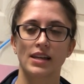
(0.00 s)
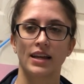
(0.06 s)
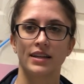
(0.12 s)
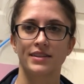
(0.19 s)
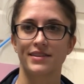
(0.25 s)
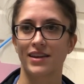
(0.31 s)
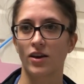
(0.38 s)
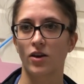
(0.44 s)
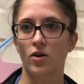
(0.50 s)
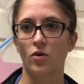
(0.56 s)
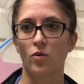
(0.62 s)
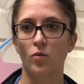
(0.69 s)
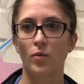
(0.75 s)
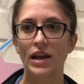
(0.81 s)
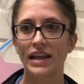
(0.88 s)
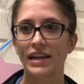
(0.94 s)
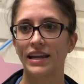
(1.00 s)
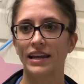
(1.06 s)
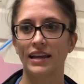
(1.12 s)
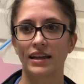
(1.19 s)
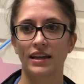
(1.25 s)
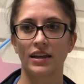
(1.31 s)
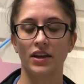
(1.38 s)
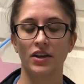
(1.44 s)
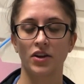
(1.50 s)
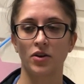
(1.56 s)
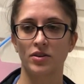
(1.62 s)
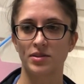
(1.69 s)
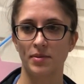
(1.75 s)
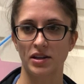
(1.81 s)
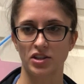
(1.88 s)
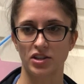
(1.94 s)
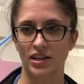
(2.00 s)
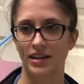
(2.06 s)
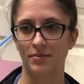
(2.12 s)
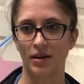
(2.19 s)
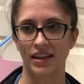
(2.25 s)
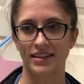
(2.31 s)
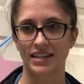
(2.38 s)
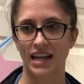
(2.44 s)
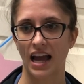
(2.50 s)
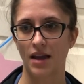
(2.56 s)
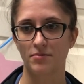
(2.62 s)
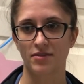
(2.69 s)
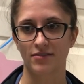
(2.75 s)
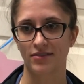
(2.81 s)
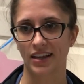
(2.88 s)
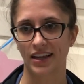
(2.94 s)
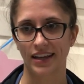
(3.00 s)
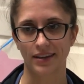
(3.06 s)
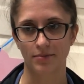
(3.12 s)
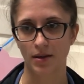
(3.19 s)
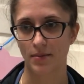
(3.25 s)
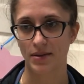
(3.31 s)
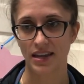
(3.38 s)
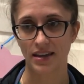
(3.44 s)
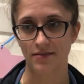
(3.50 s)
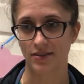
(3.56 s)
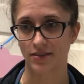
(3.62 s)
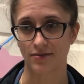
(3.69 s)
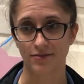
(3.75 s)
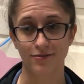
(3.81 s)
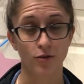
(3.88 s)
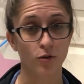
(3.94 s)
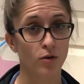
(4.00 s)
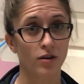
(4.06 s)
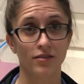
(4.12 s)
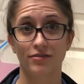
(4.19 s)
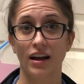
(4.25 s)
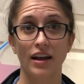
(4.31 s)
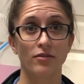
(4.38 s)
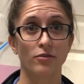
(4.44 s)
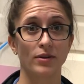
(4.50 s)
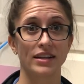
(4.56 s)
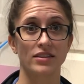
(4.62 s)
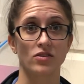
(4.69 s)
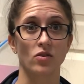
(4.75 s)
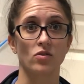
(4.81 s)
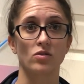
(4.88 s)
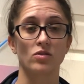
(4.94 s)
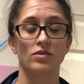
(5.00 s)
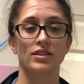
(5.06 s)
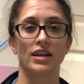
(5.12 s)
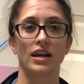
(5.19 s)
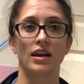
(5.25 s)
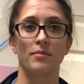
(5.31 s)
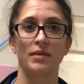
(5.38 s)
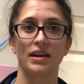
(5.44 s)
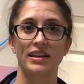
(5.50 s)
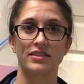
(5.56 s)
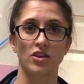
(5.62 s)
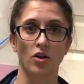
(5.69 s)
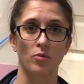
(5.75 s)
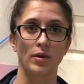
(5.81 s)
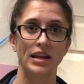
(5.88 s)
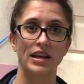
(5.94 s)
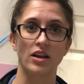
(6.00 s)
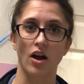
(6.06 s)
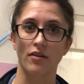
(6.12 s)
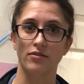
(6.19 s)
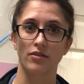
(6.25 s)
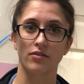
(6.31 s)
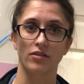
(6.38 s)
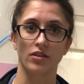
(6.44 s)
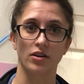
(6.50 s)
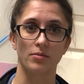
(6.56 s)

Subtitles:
So weaning, especially by the time of like maybe even 4 or 5 weeks old, they can start weaning off of their